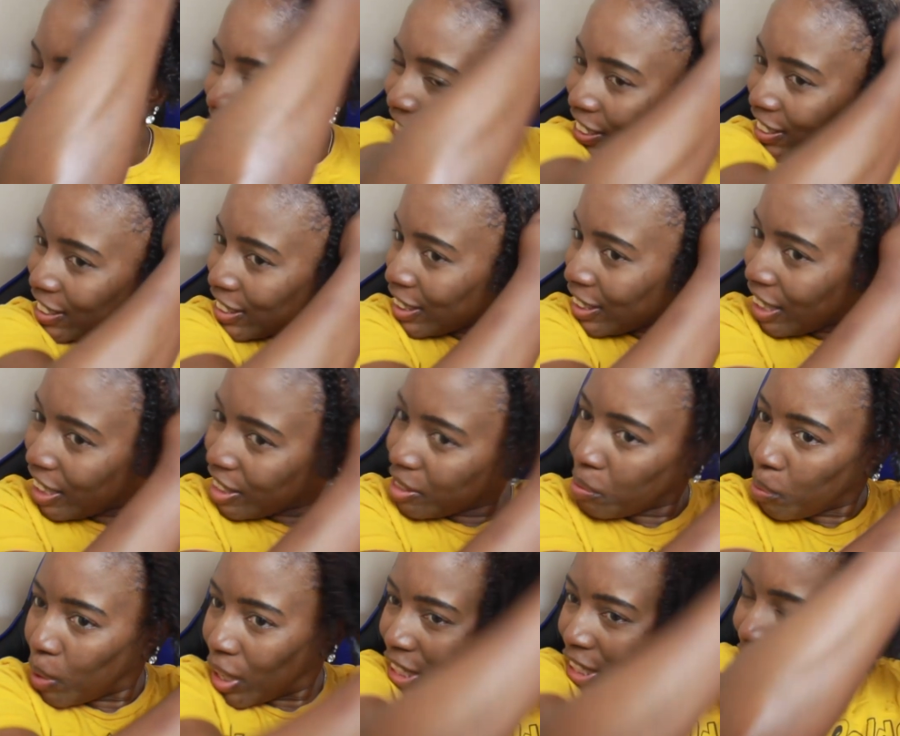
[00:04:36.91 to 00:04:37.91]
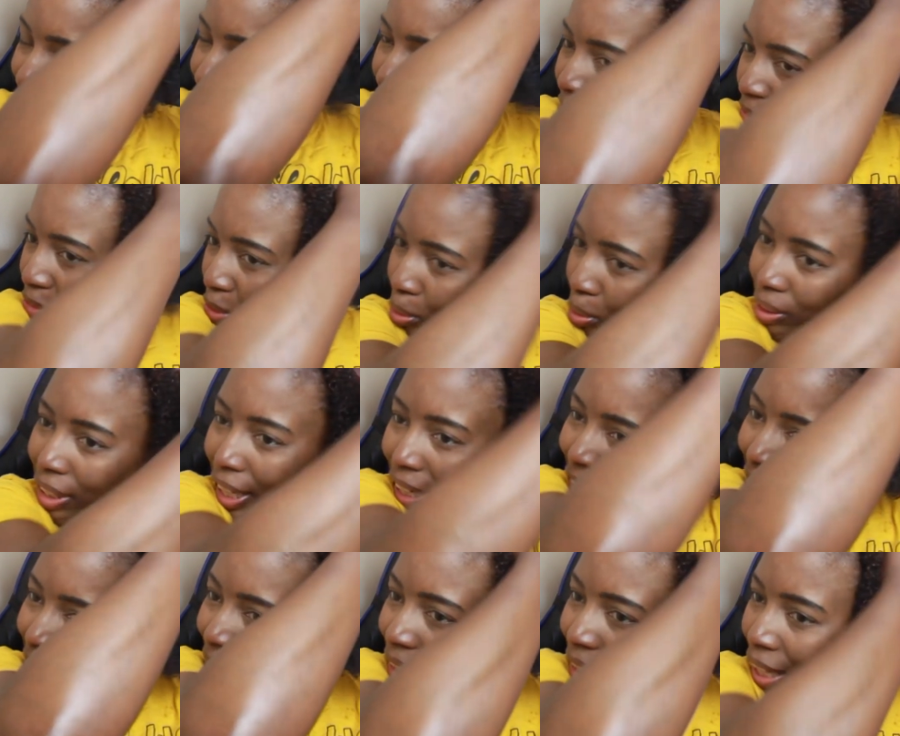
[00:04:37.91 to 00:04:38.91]
It's lightweight, so if you
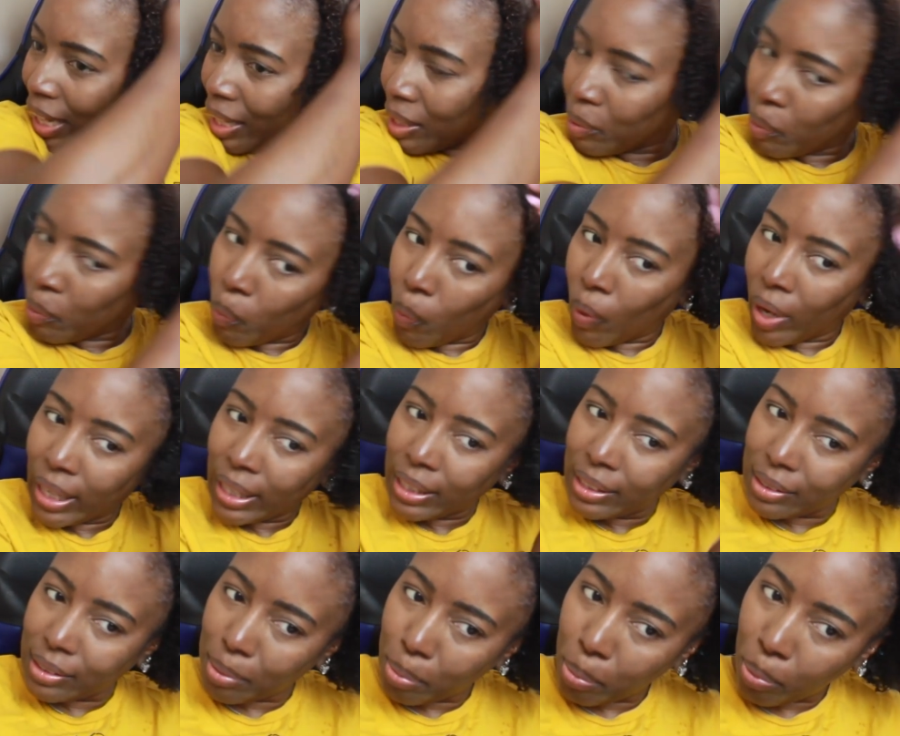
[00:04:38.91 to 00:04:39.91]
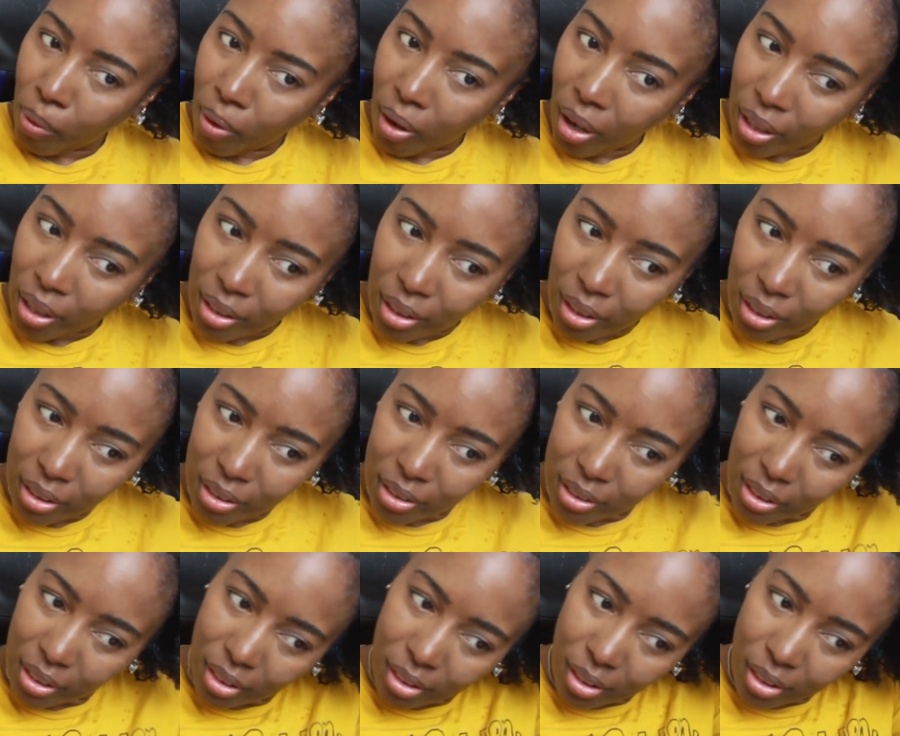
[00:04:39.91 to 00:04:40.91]
like a lightweight
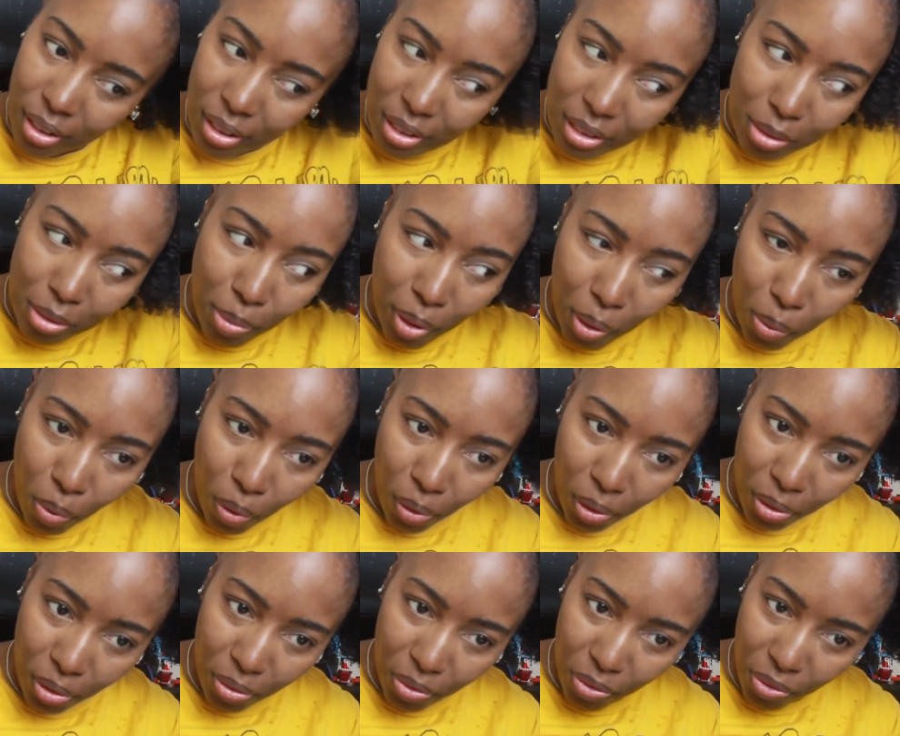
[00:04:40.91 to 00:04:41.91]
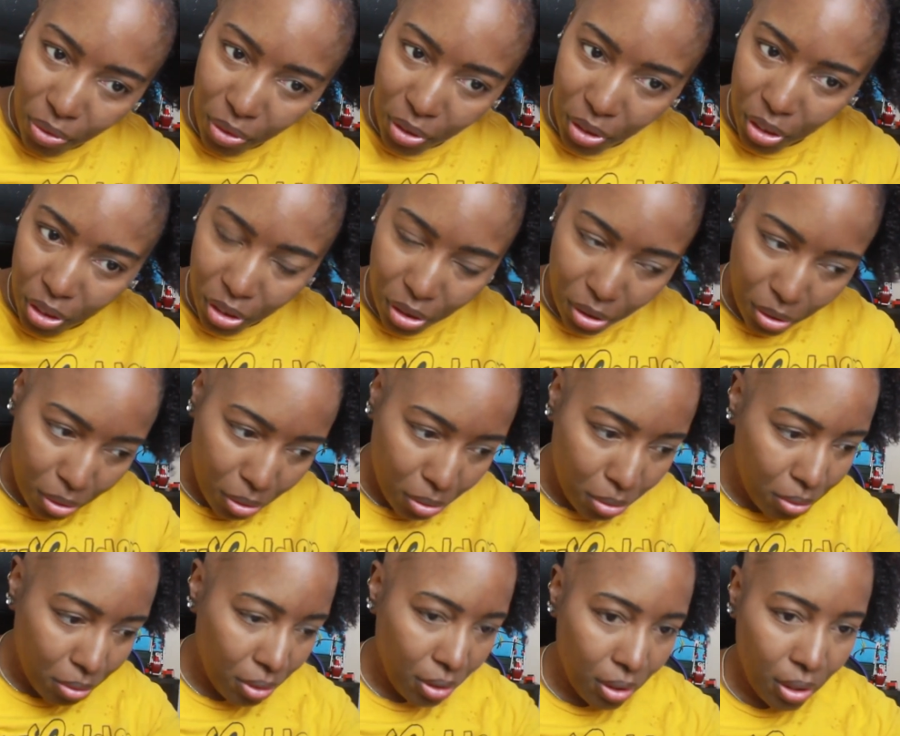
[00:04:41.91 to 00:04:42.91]
product, this may work for you.
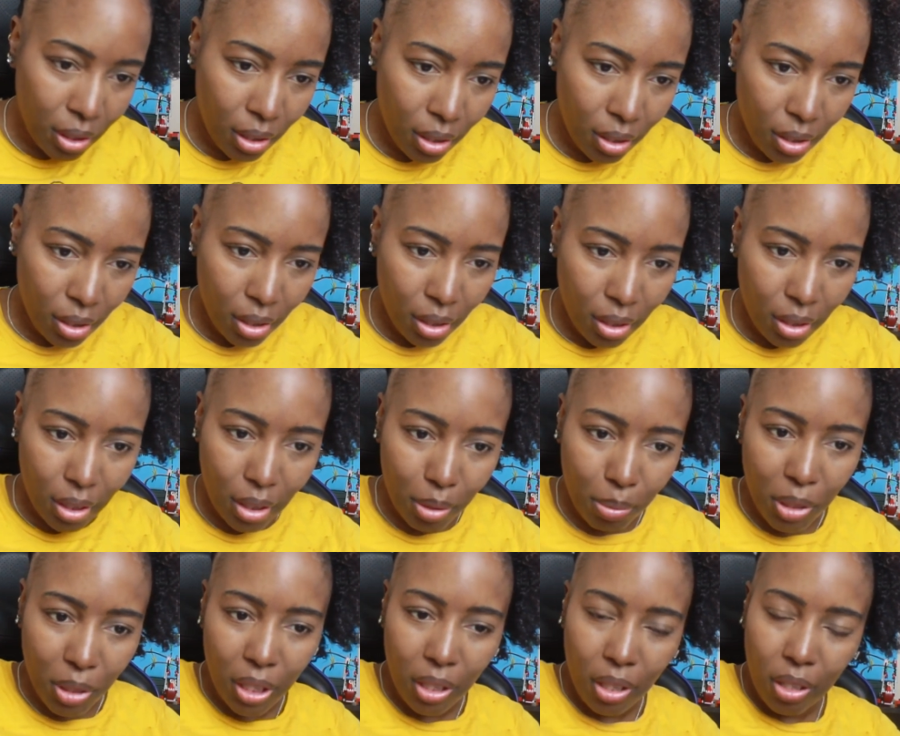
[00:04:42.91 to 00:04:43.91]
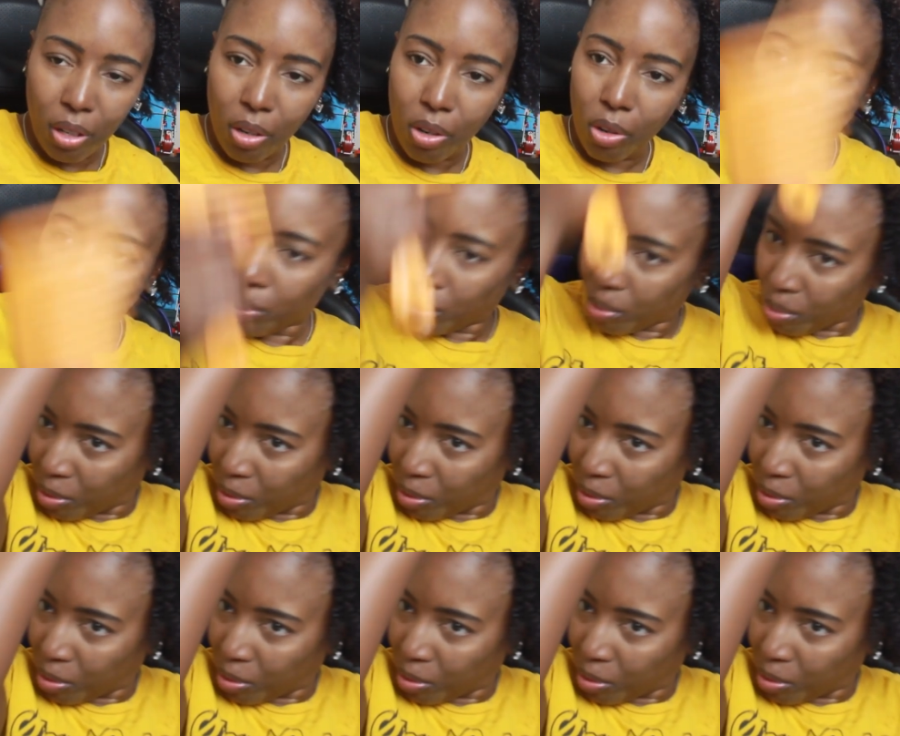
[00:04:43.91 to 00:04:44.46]
Let me comb